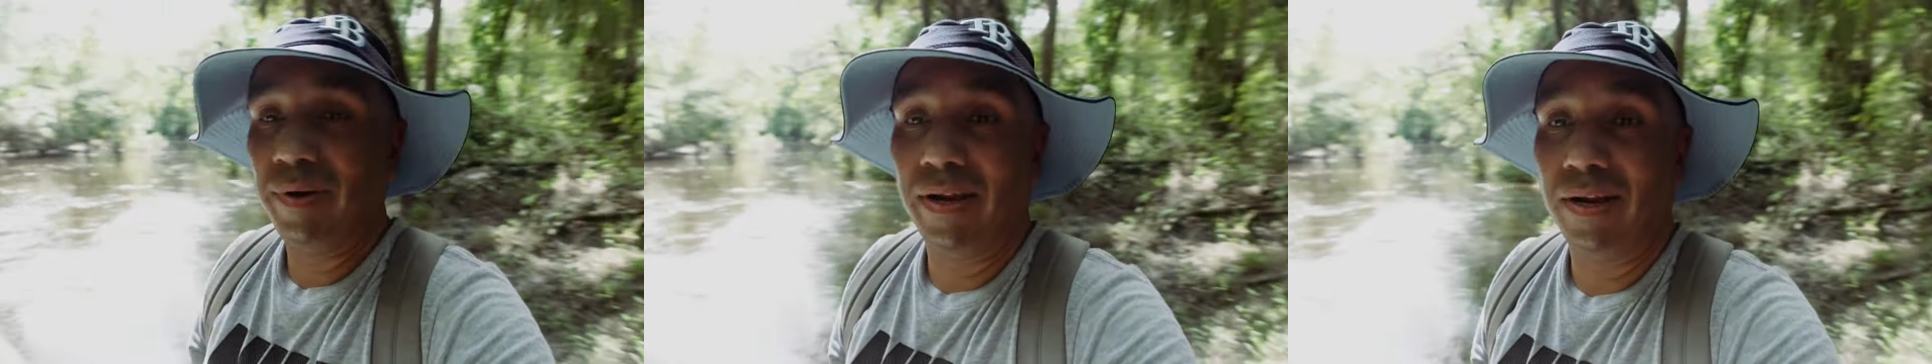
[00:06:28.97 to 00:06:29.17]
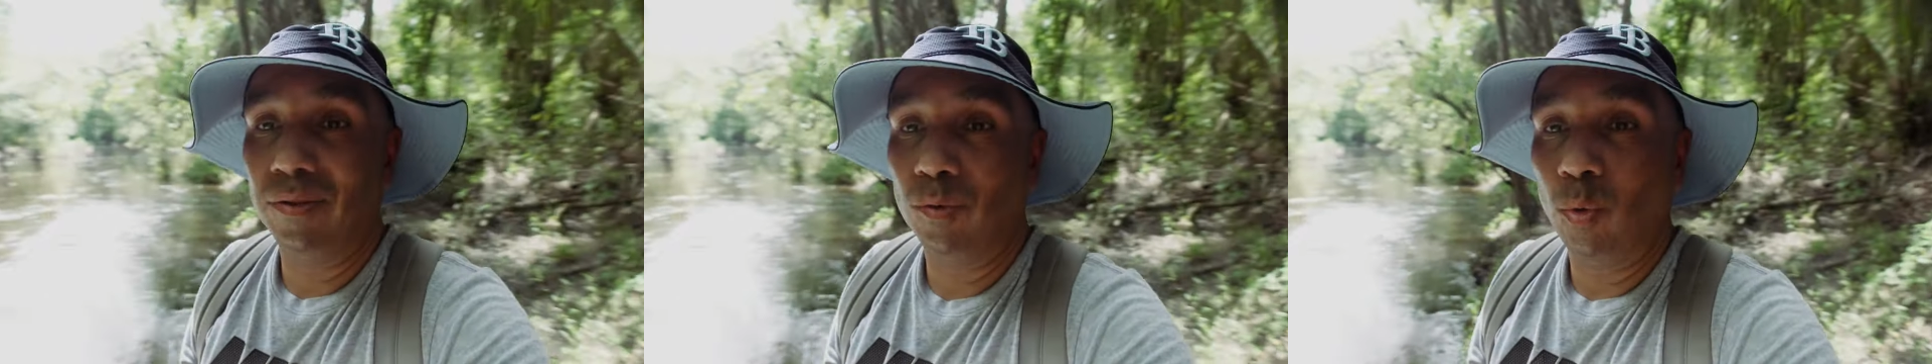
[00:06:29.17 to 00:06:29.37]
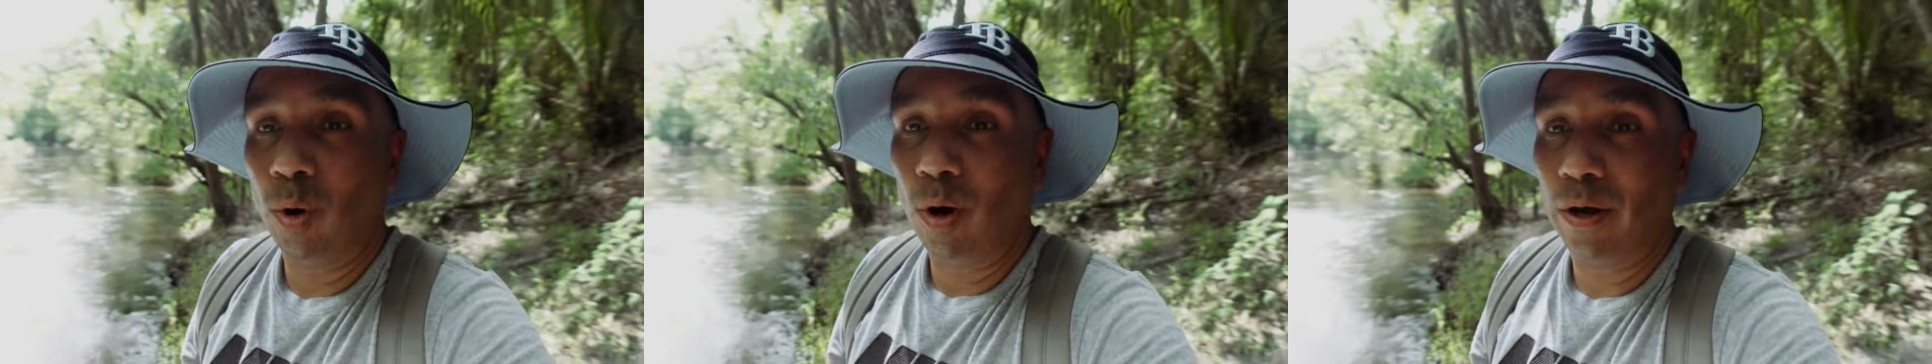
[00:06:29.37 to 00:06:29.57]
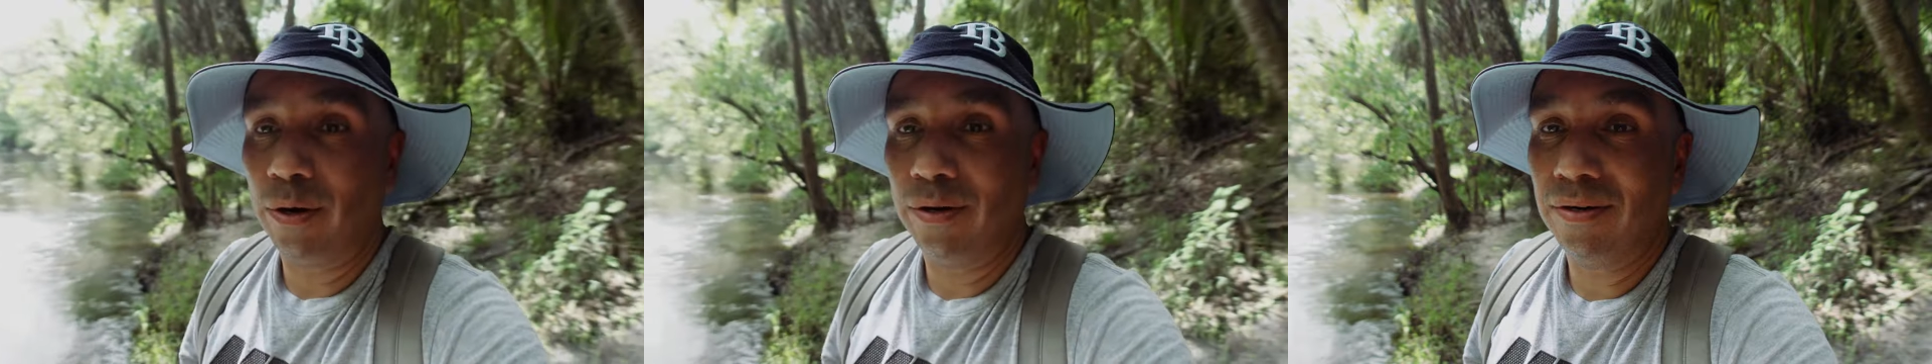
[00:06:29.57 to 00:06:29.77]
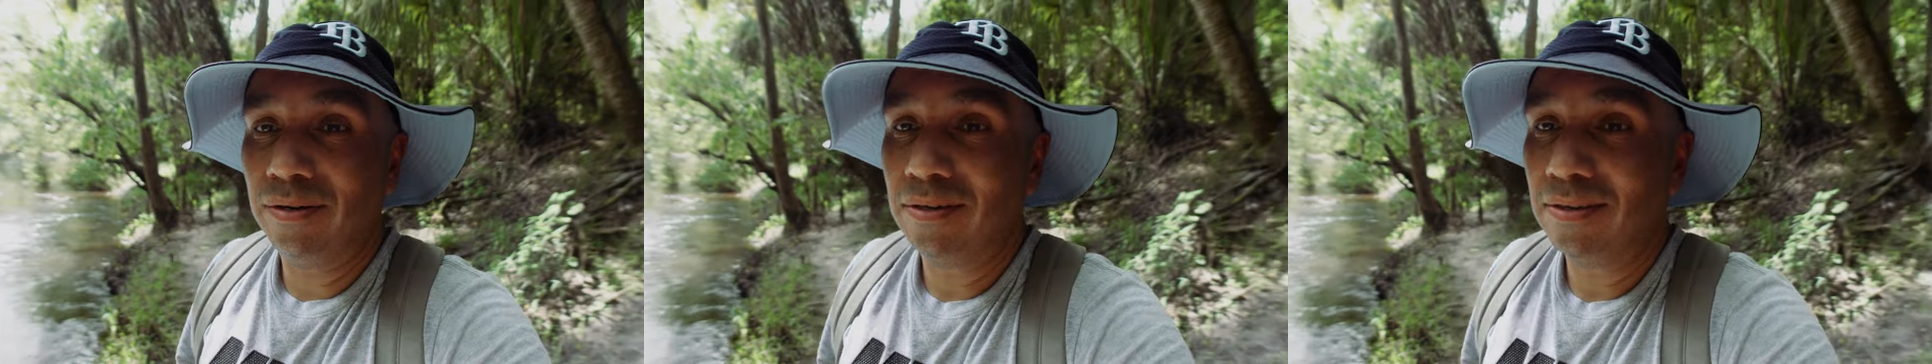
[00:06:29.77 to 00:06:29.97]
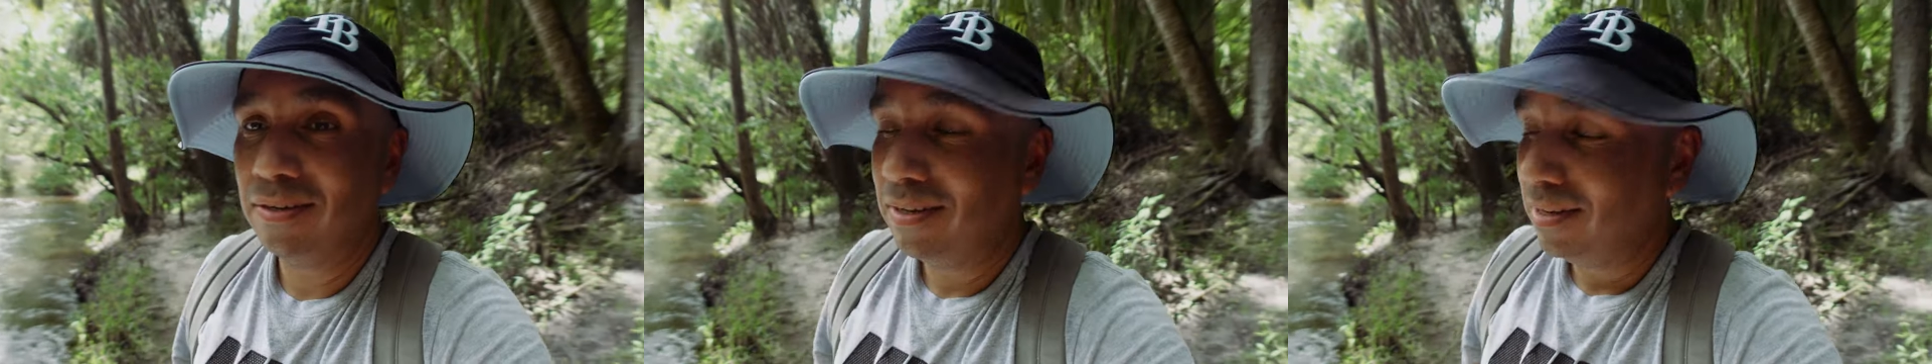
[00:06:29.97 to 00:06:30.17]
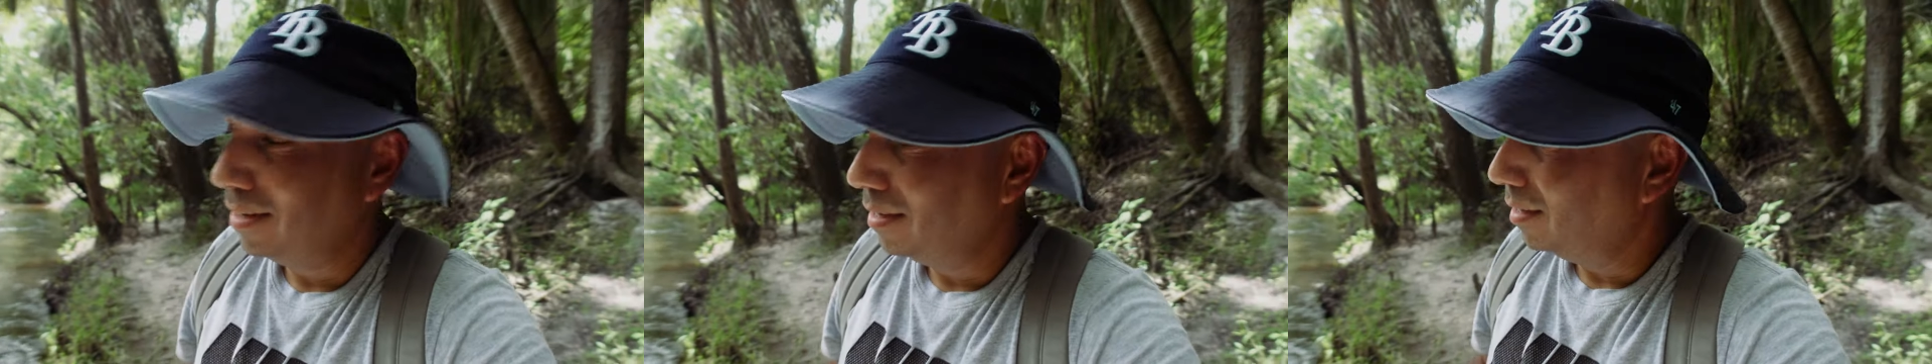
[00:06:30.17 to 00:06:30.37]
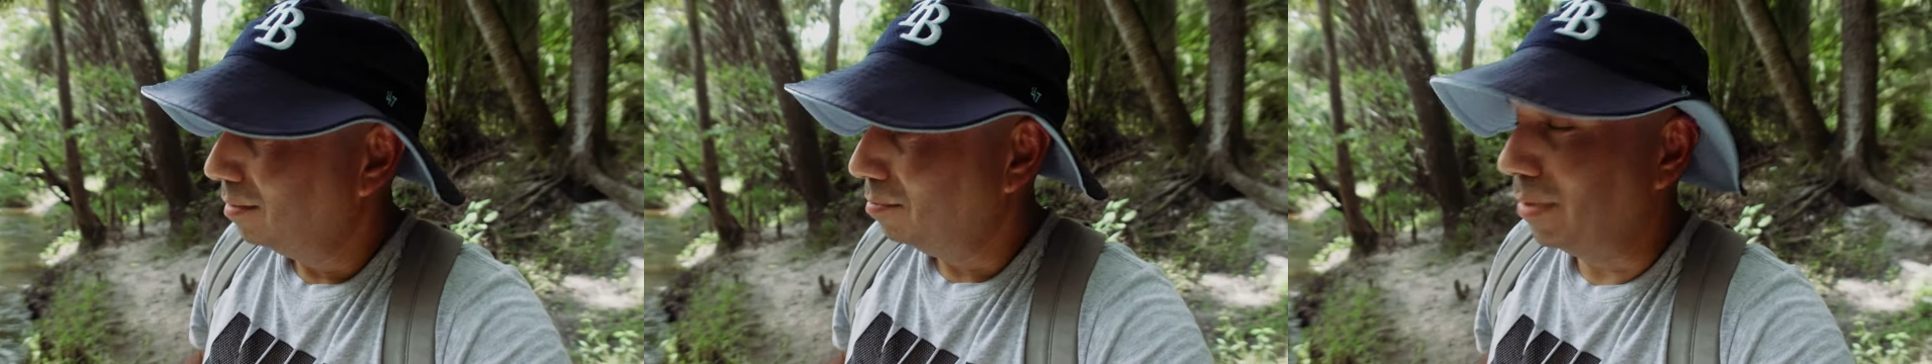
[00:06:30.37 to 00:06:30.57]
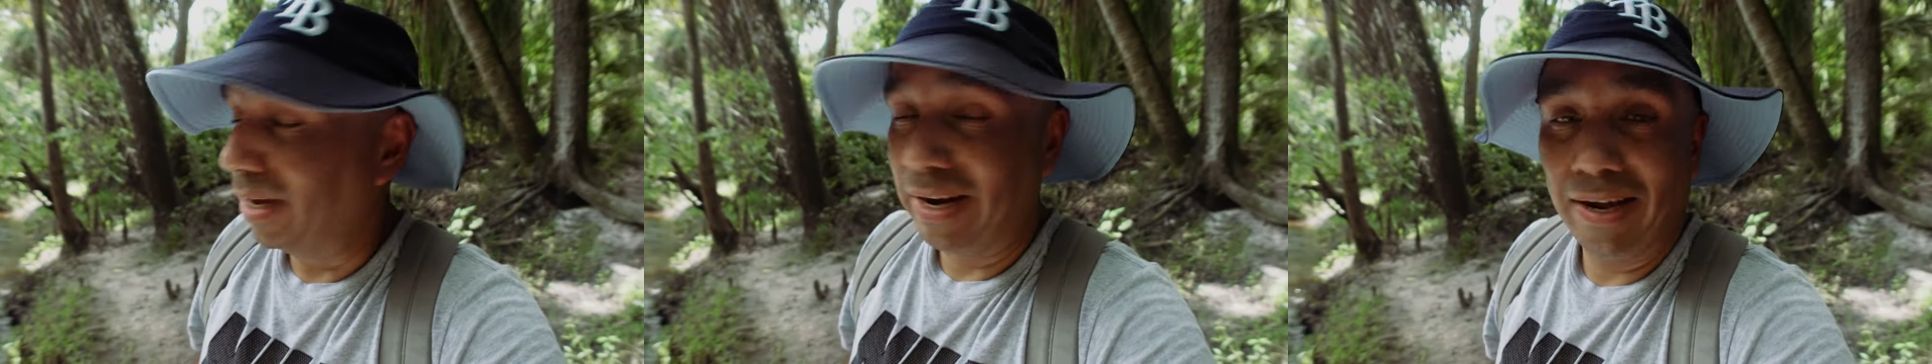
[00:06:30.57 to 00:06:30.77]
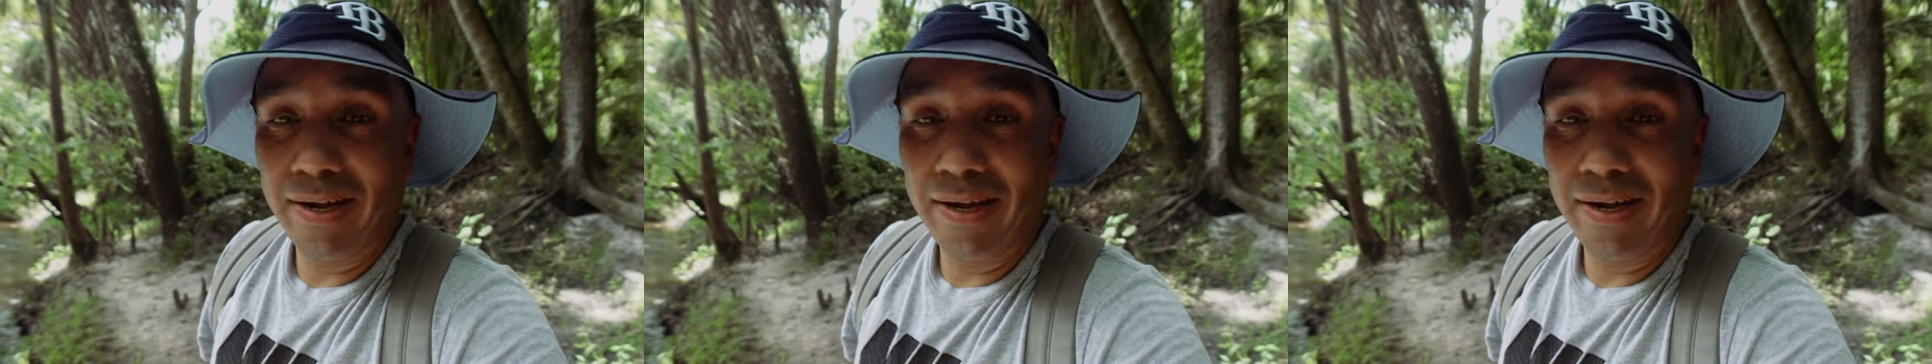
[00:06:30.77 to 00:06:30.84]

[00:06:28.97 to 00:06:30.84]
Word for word: get in the water. Man,